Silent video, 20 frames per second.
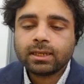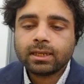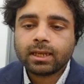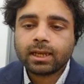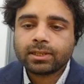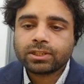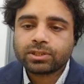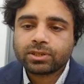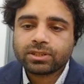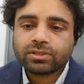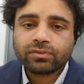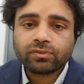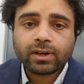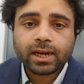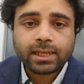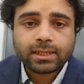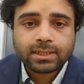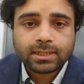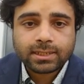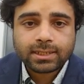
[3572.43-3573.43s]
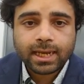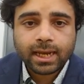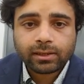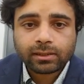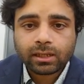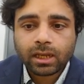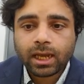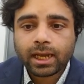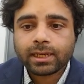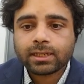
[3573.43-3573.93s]
And so as Francis
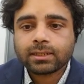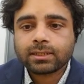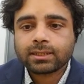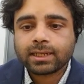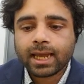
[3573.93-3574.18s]
outlined,